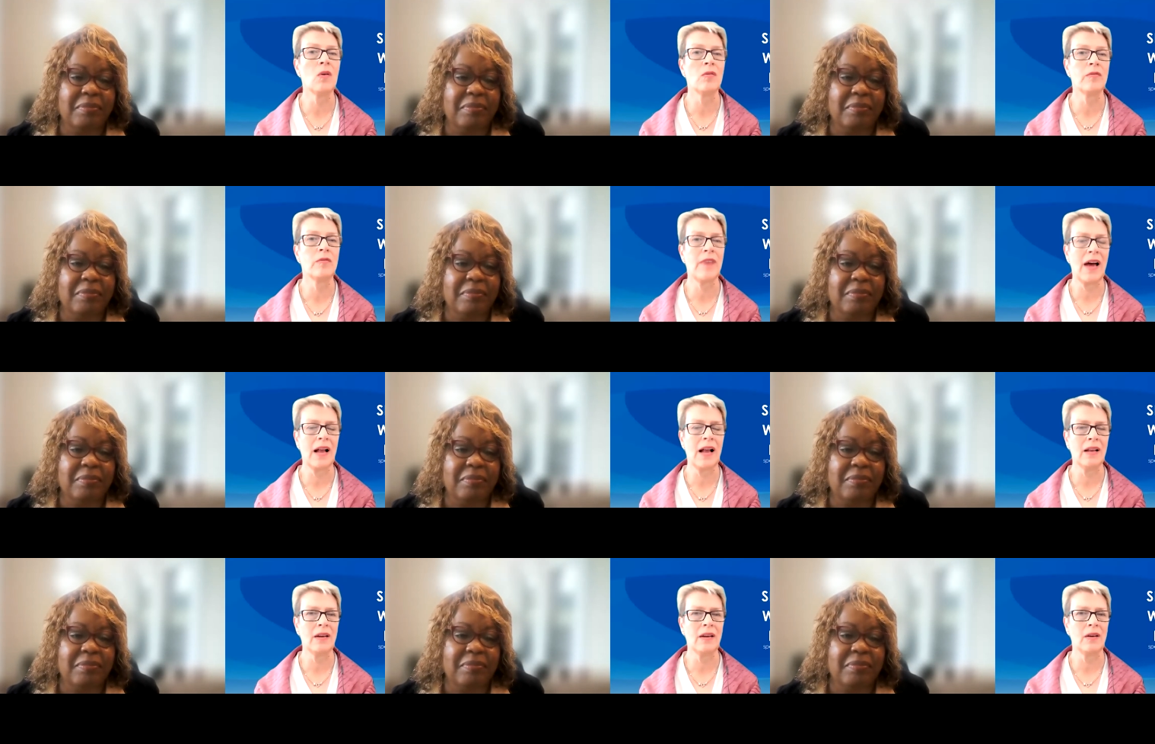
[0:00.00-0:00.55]
Speaker 1: own
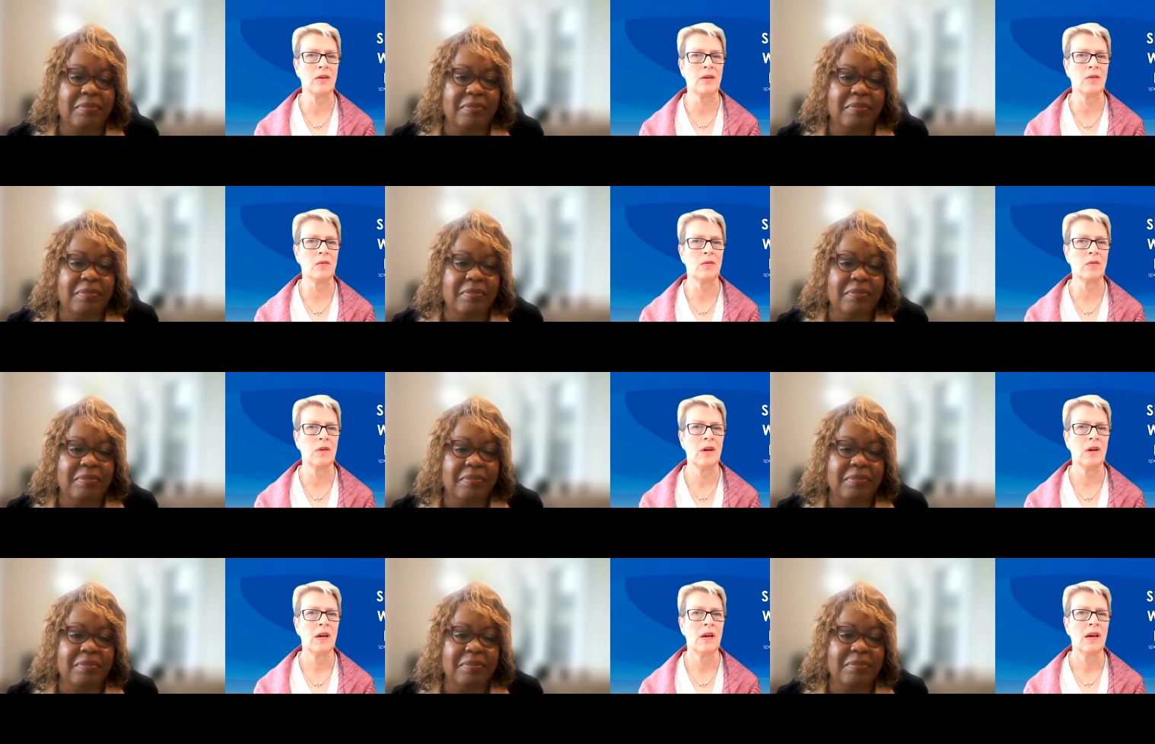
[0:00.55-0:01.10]
value.
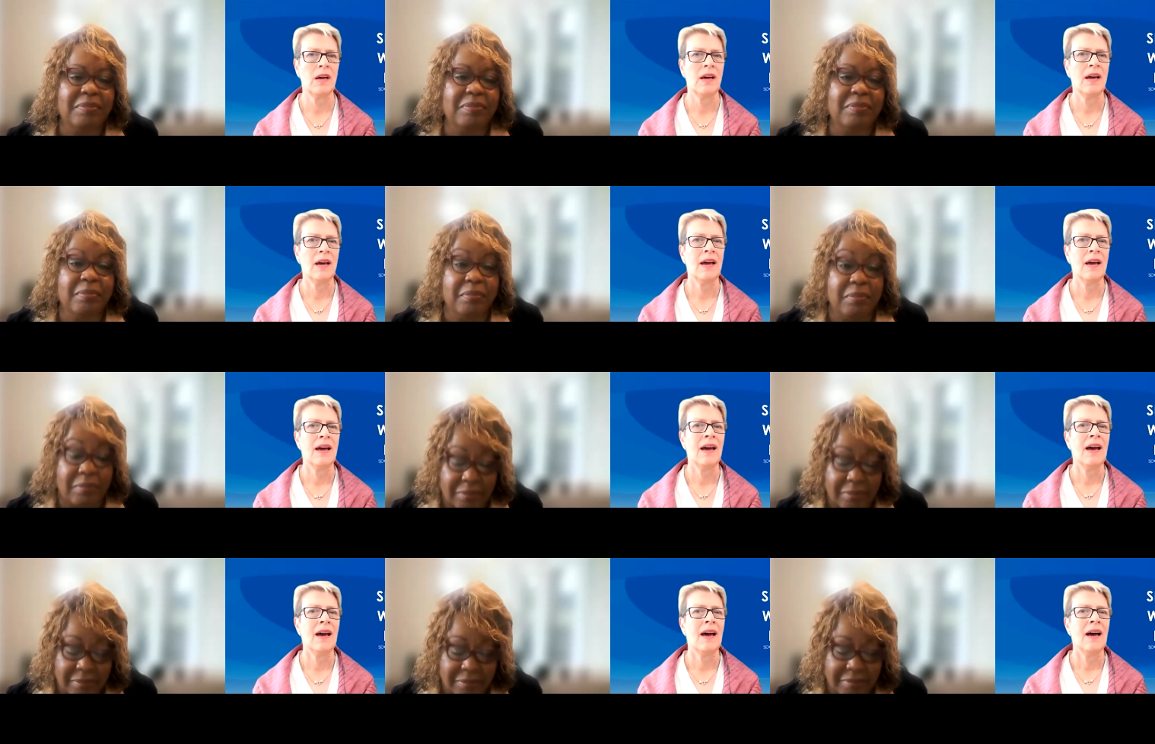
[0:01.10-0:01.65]

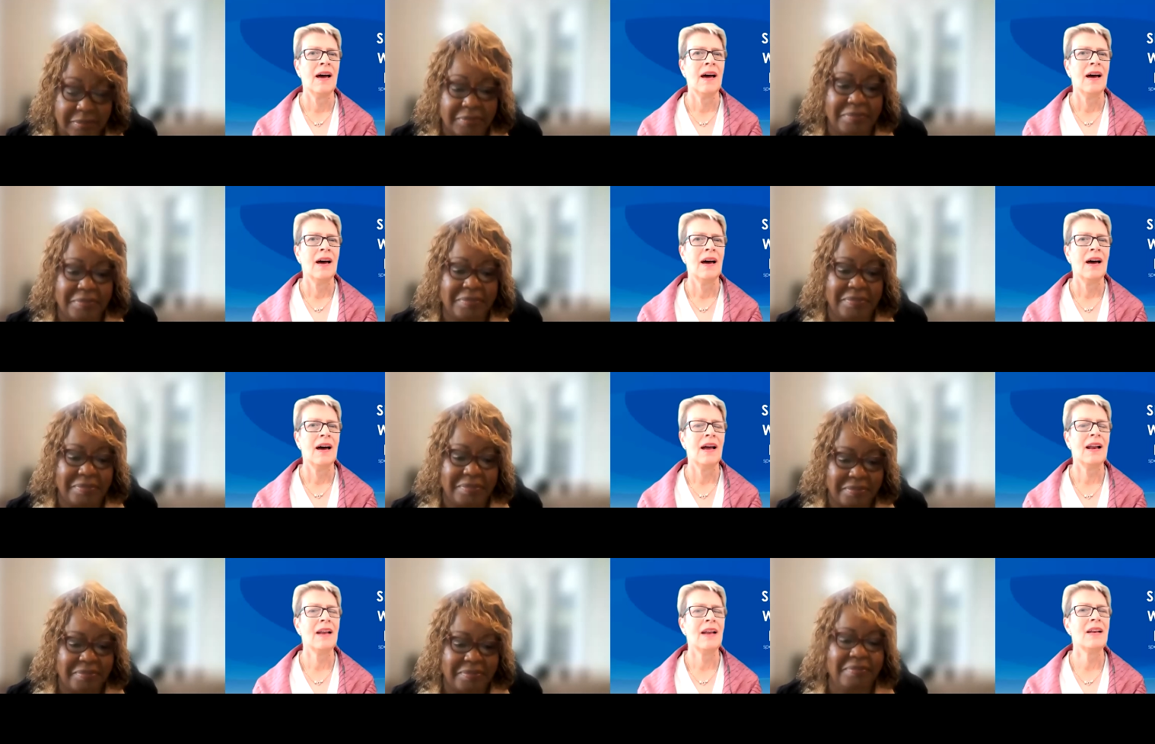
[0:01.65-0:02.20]

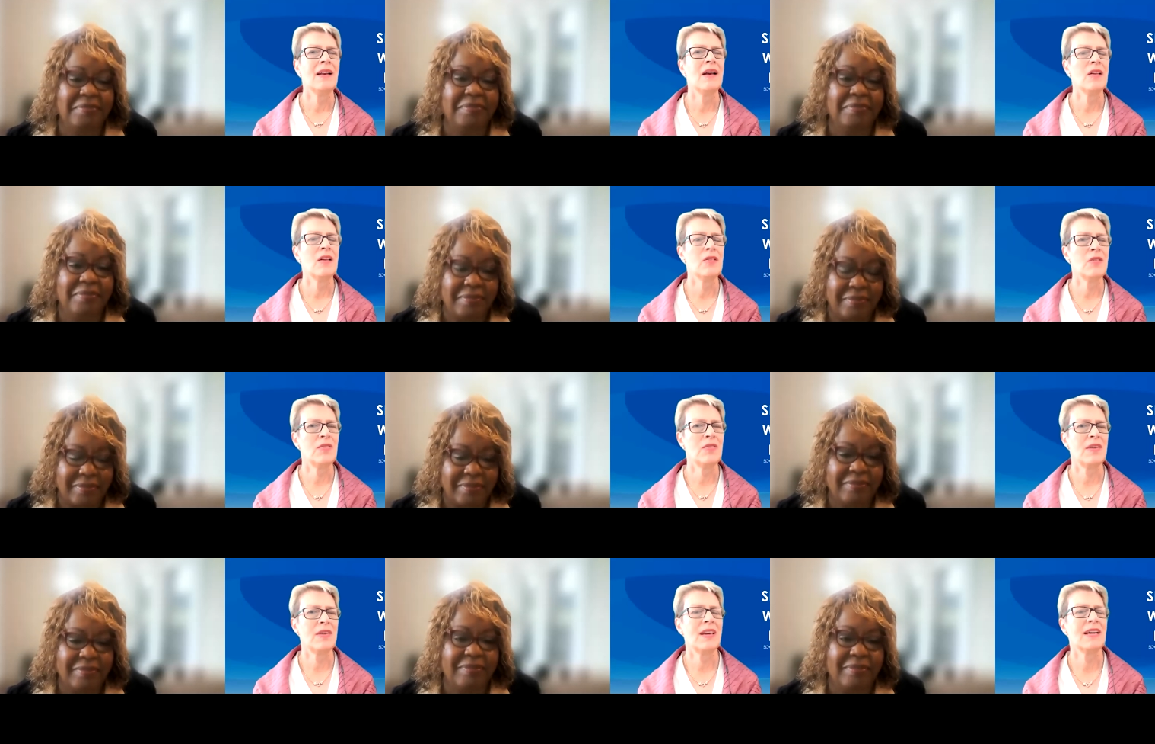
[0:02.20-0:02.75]
And
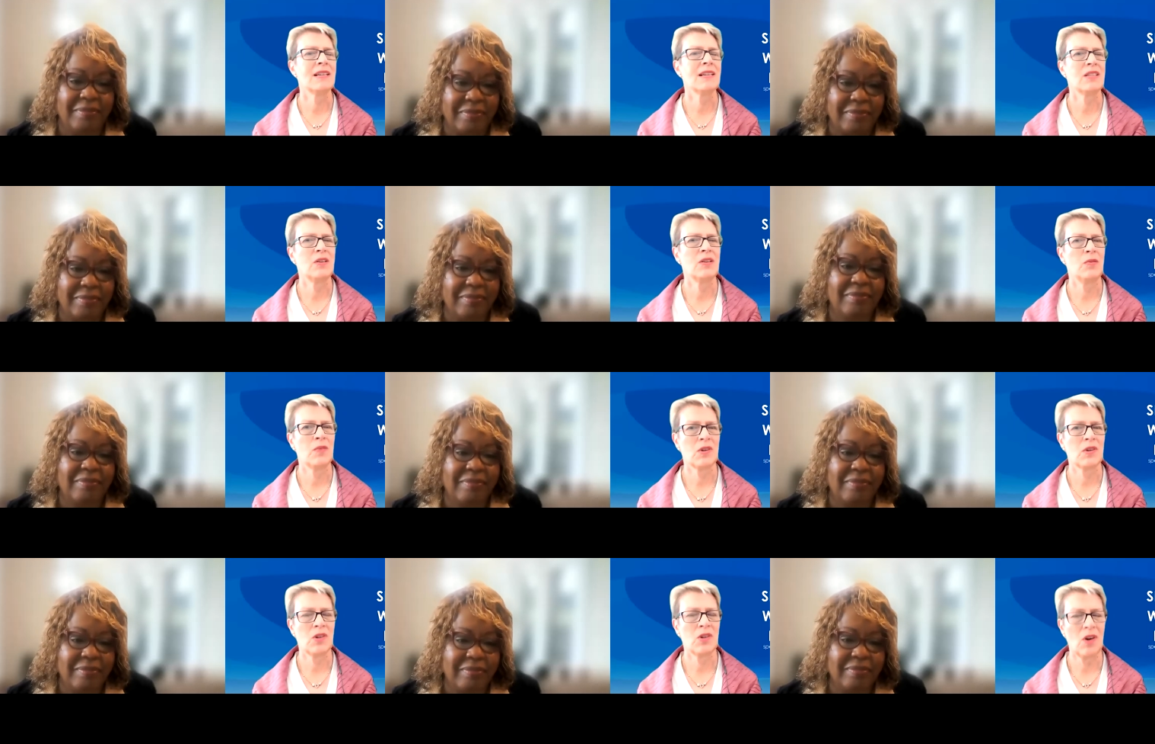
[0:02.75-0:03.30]
another thing, as
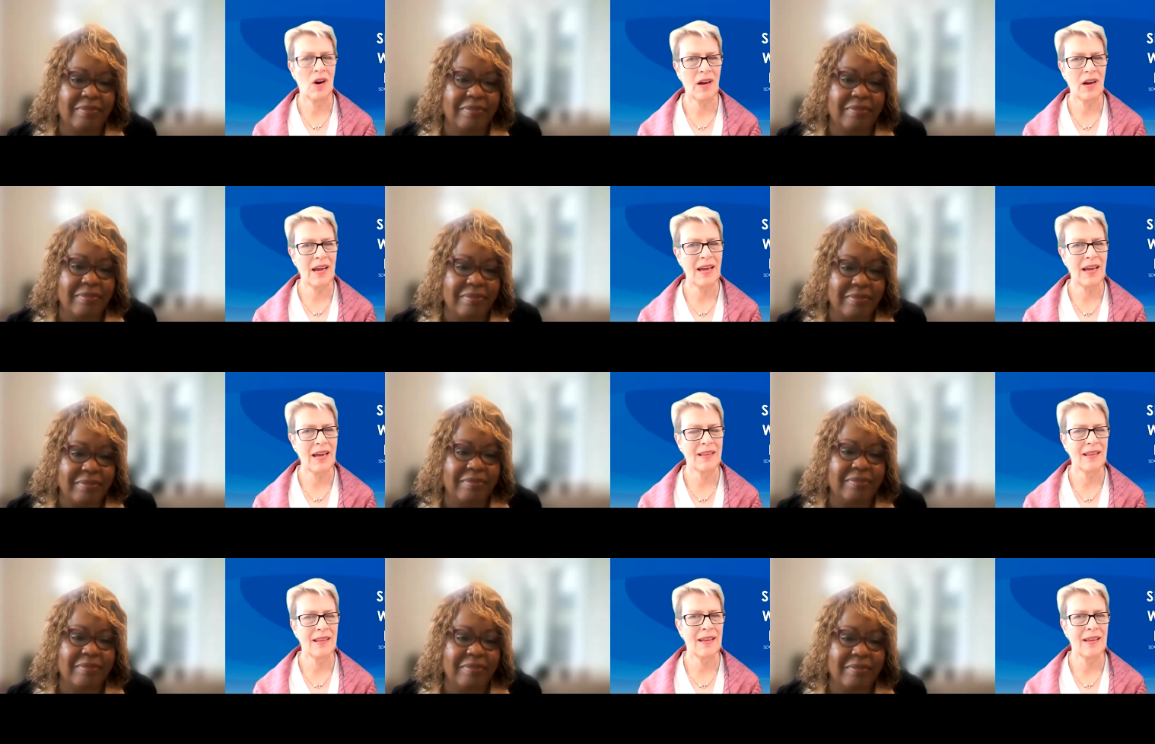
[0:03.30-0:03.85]
you were
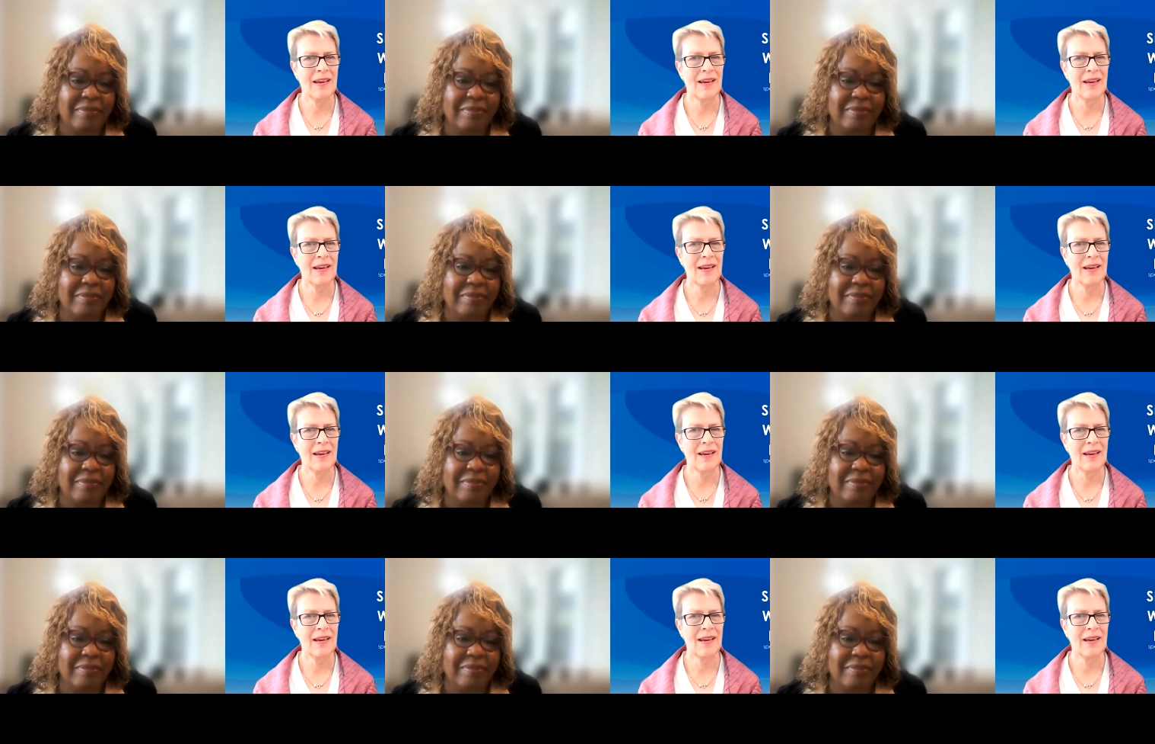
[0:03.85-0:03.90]
talking,